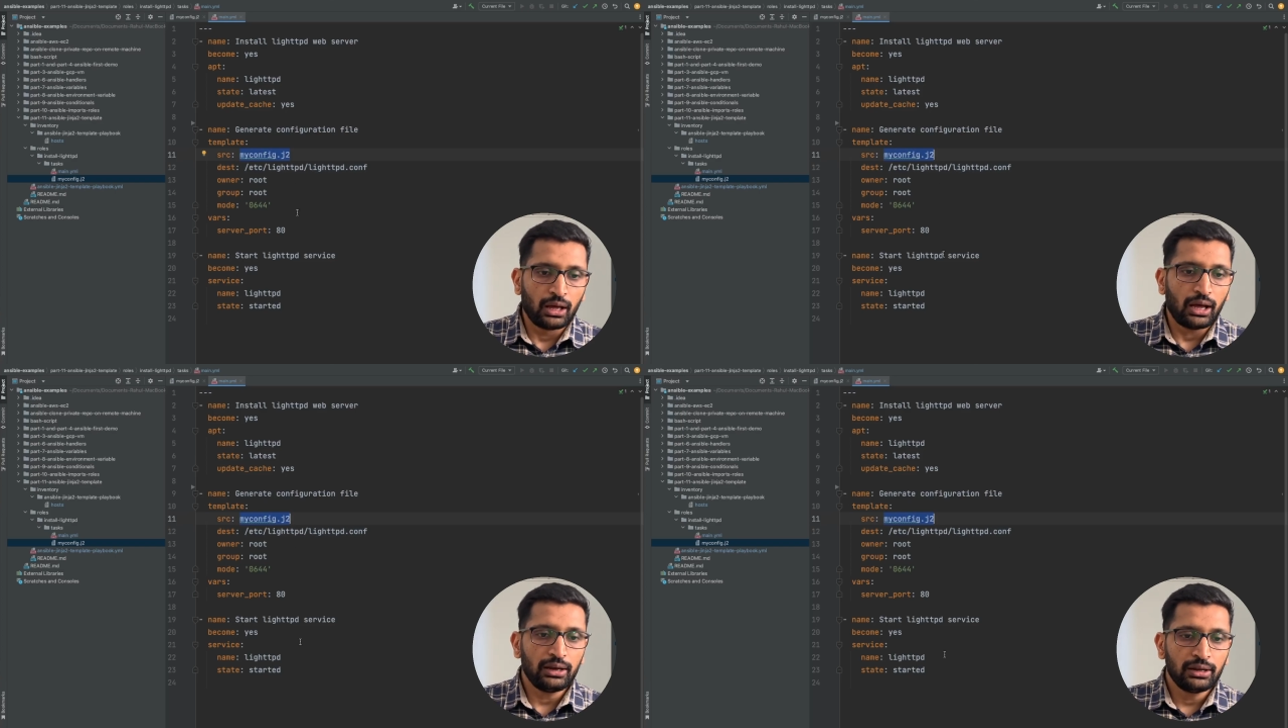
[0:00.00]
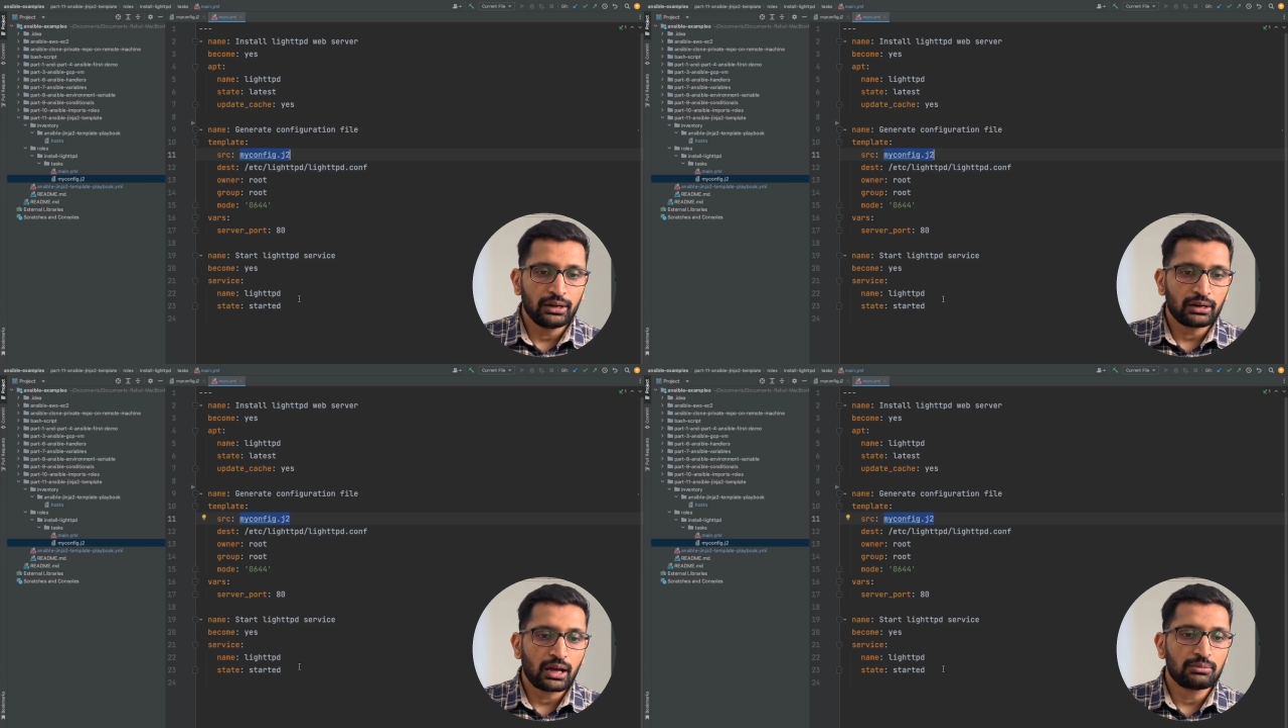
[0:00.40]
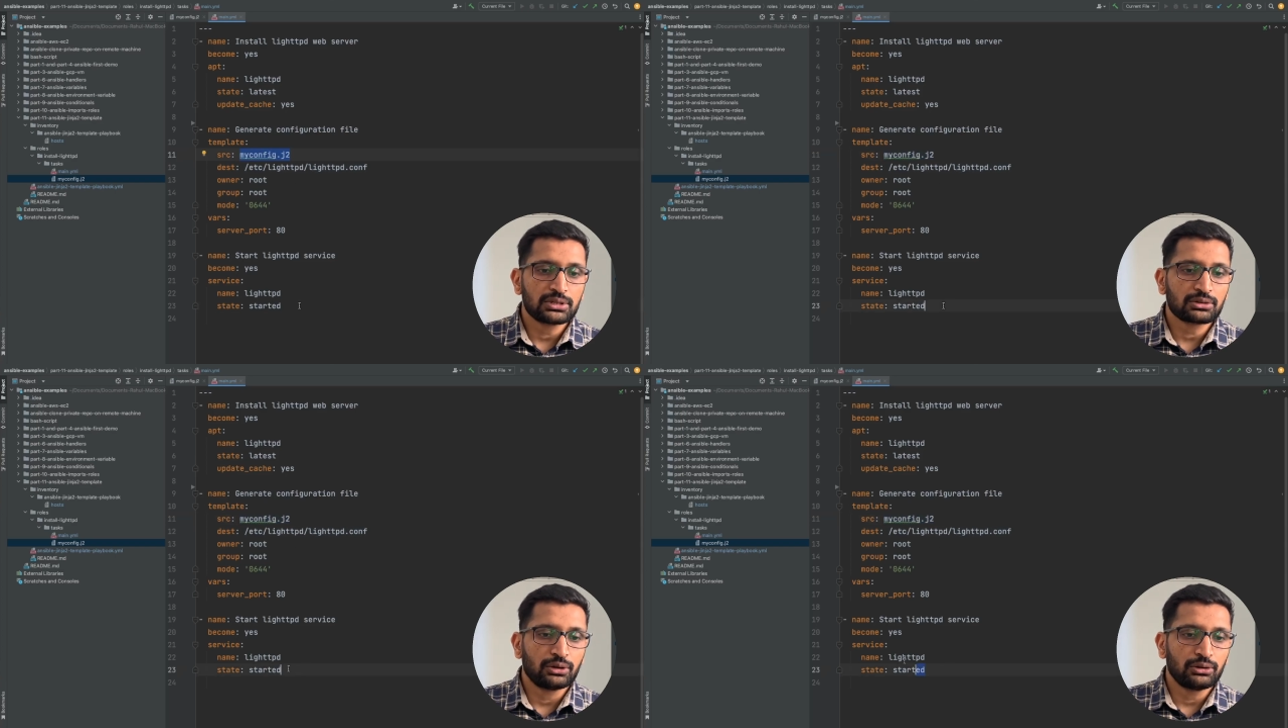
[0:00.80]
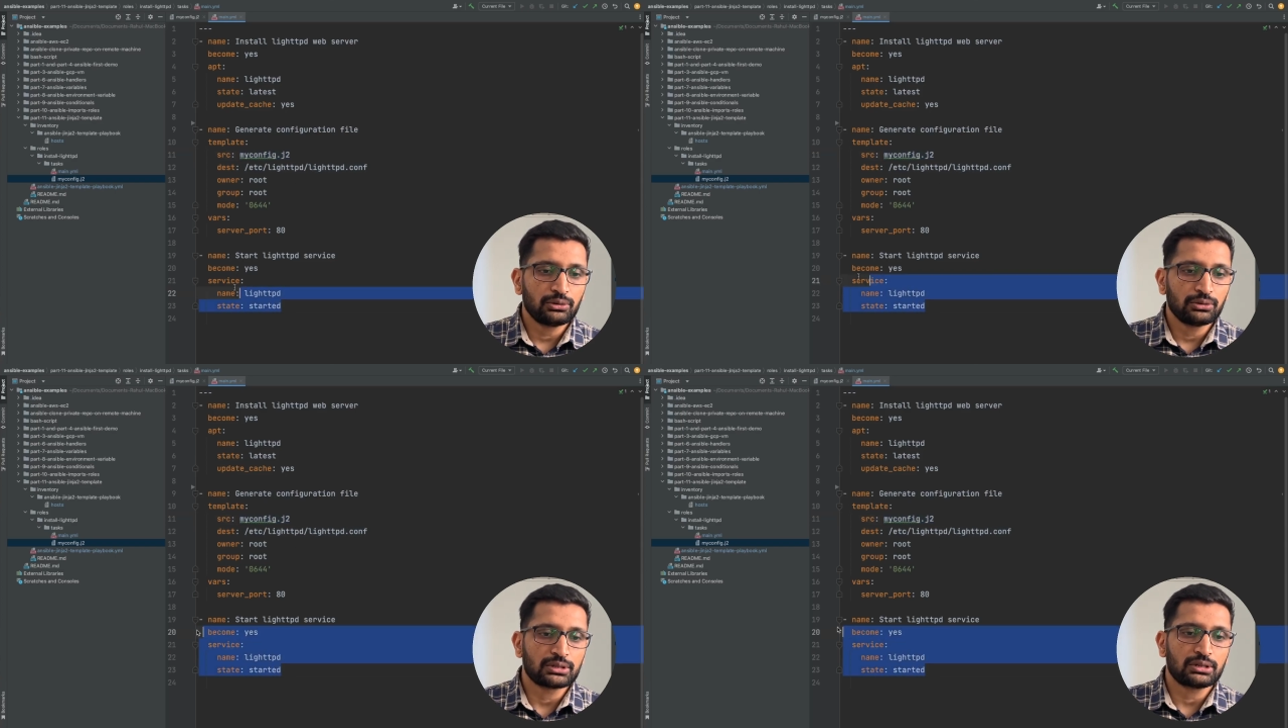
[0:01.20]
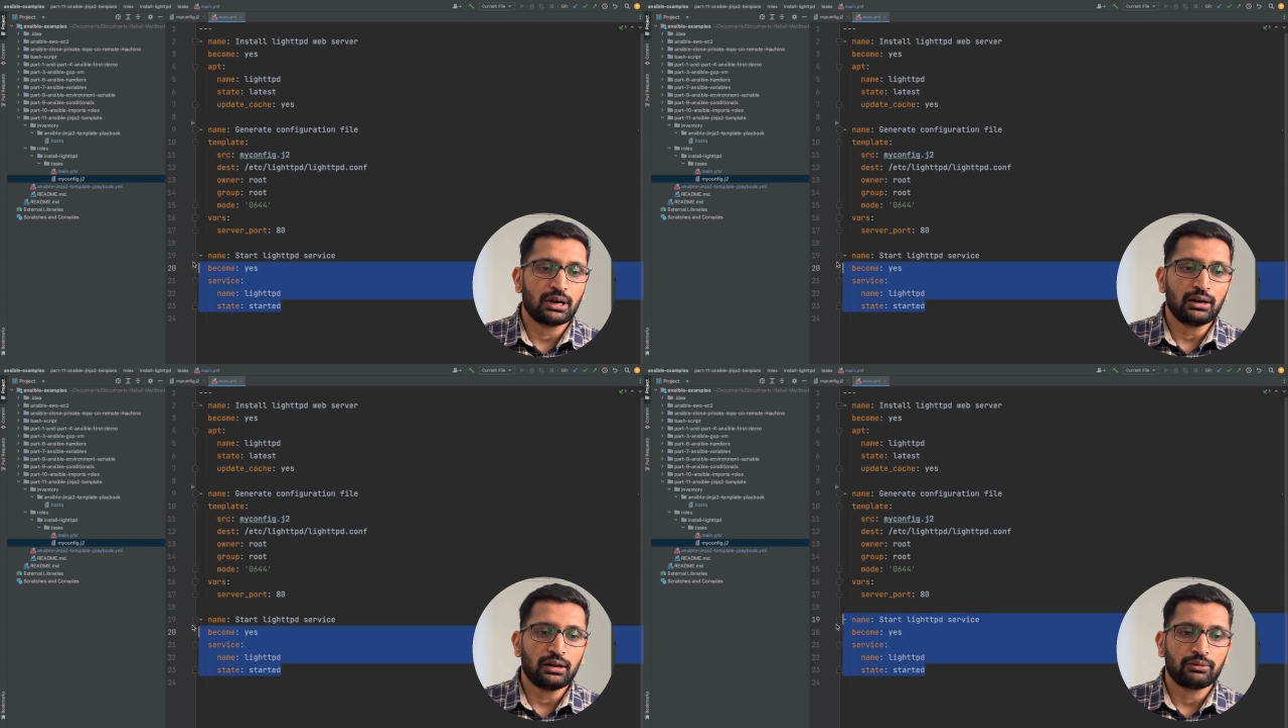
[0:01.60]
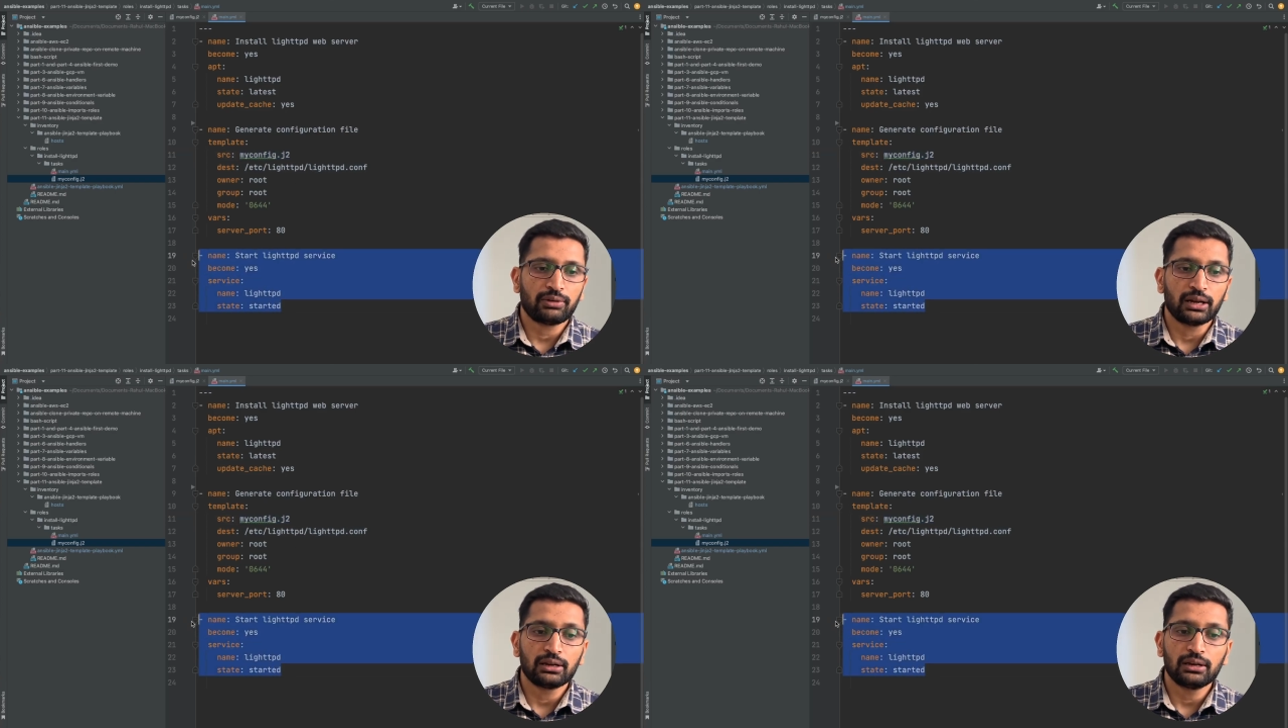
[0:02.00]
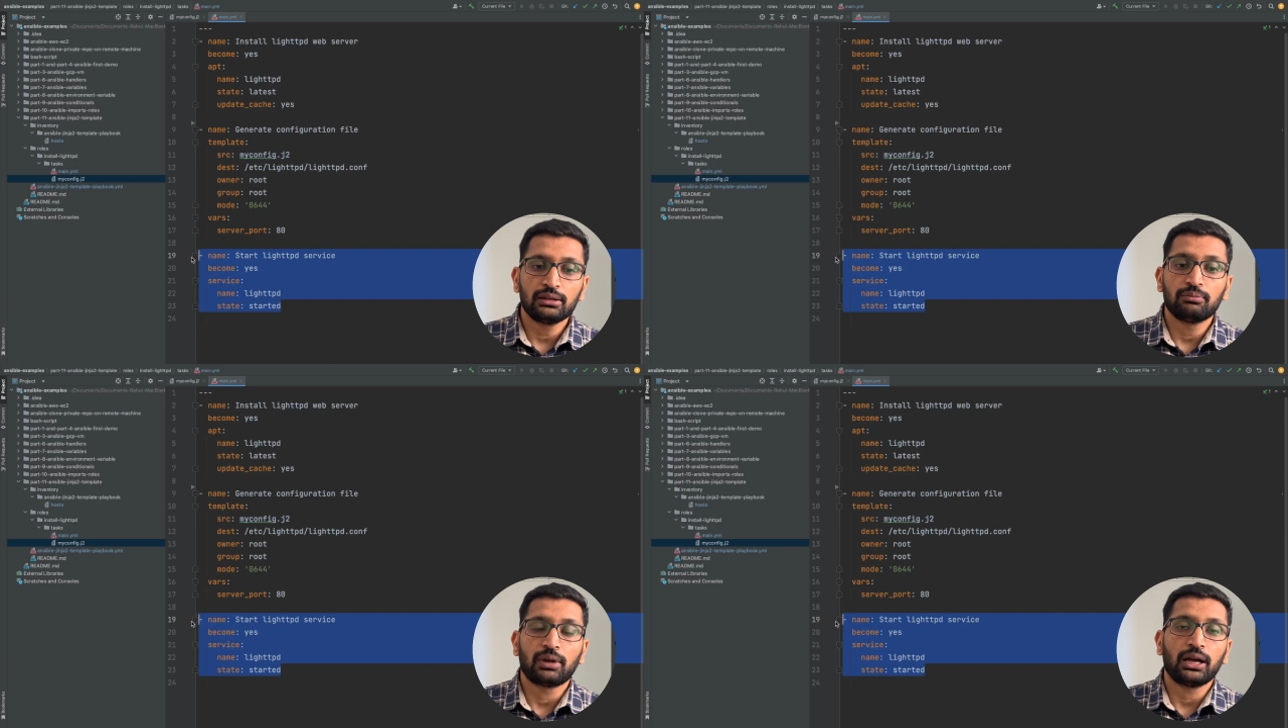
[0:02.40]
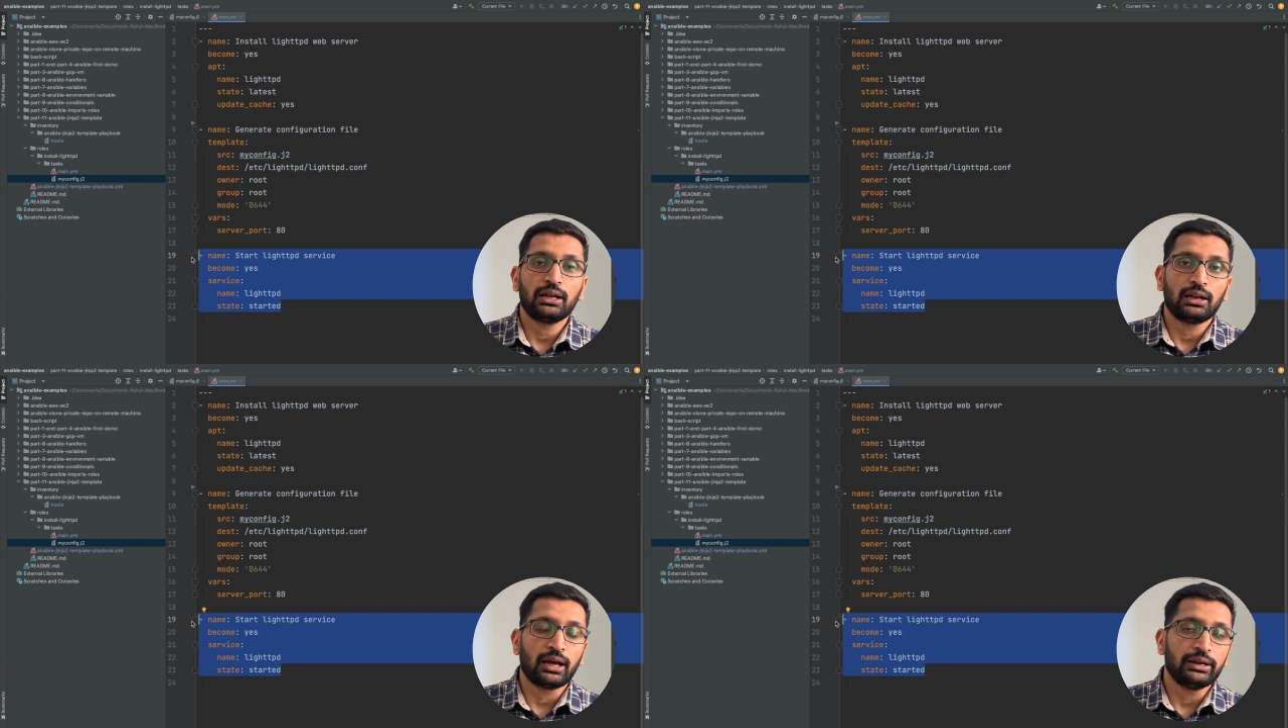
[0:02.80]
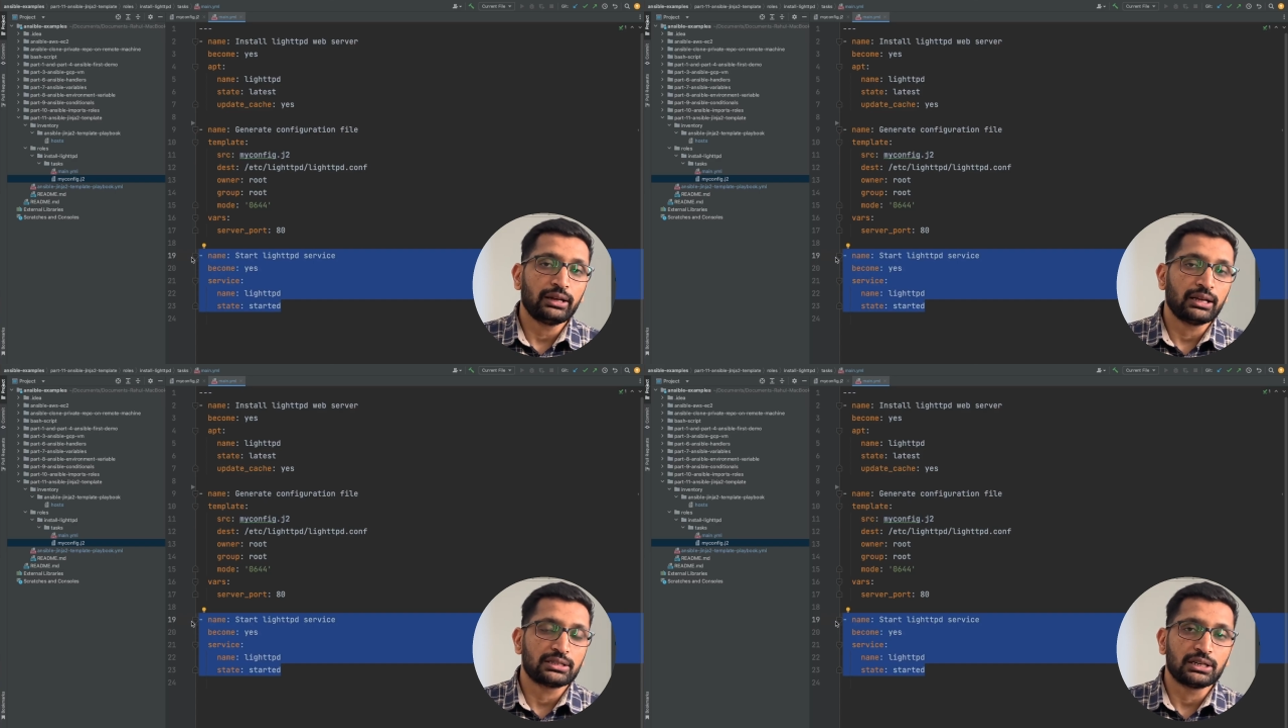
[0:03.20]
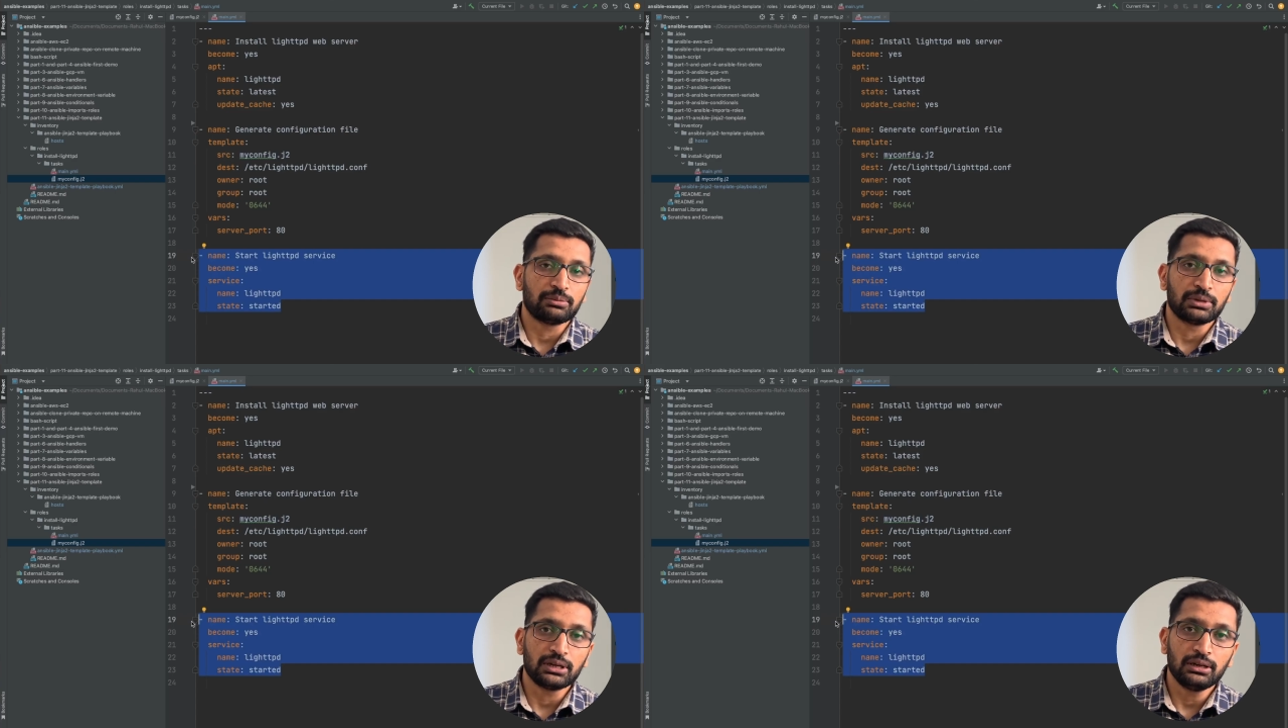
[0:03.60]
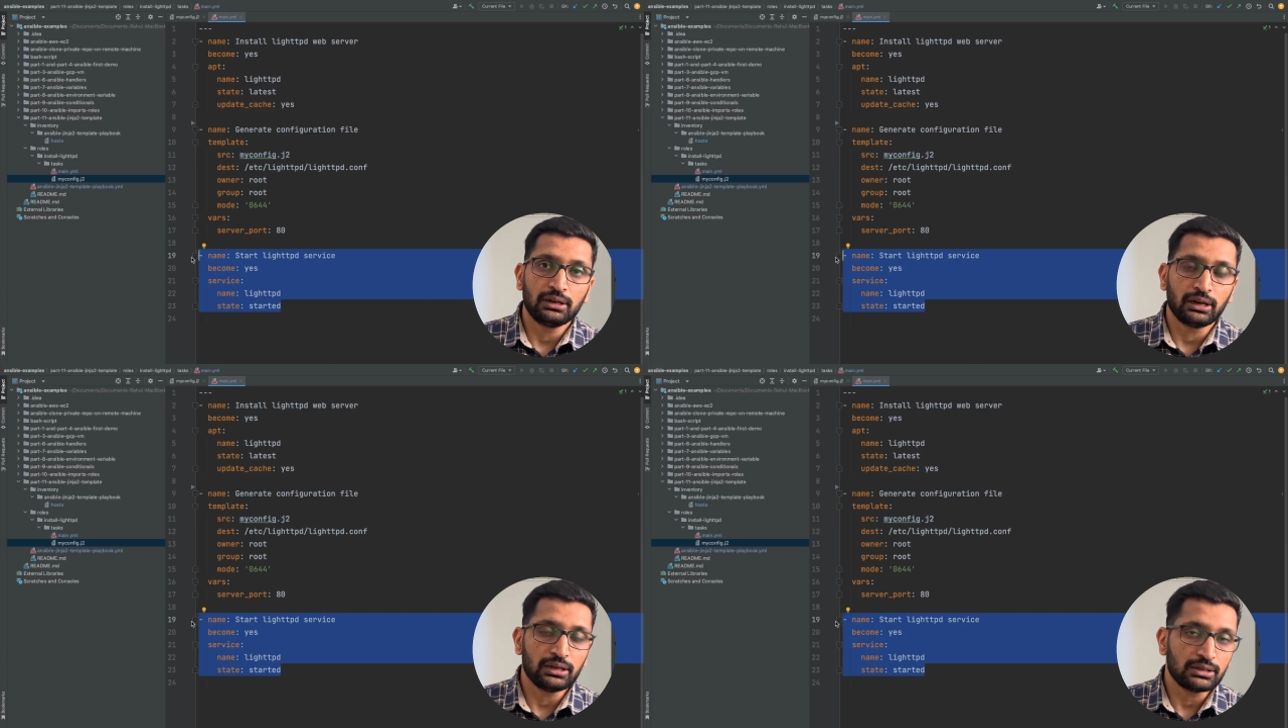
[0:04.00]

And here I'm just going to start finally my light httpd